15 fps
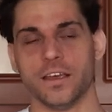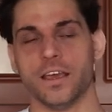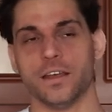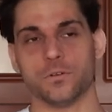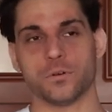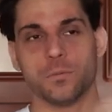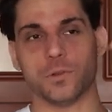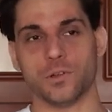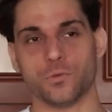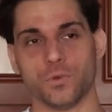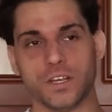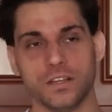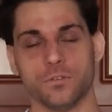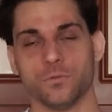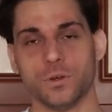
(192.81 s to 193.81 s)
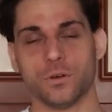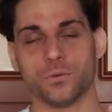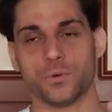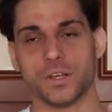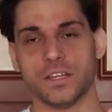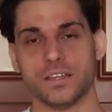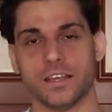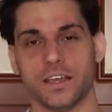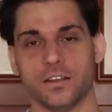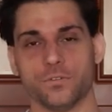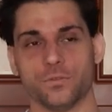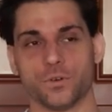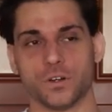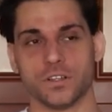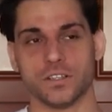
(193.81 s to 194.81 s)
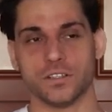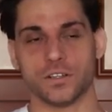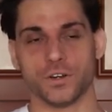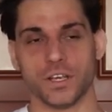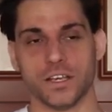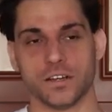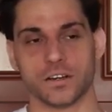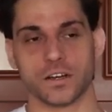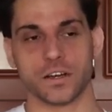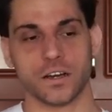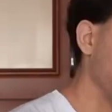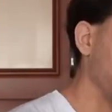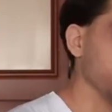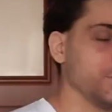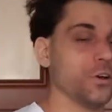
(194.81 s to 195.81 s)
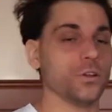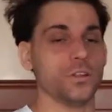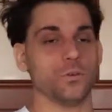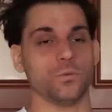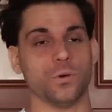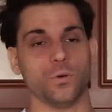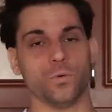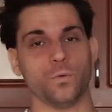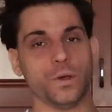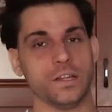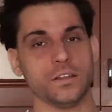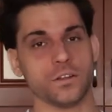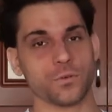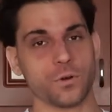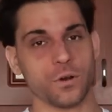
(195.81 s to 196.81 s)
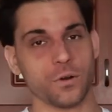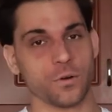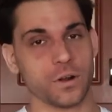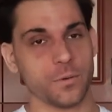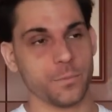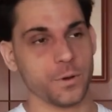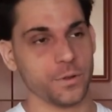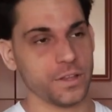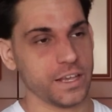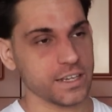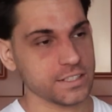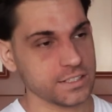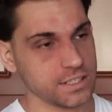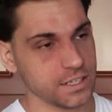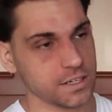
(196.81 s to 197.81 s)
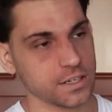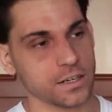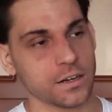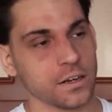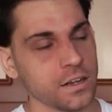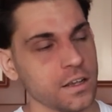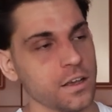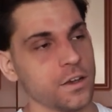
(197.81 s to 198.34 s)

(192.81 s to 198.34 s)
and Roman will retain for another year, and Cody will win the Royal Rumble next year,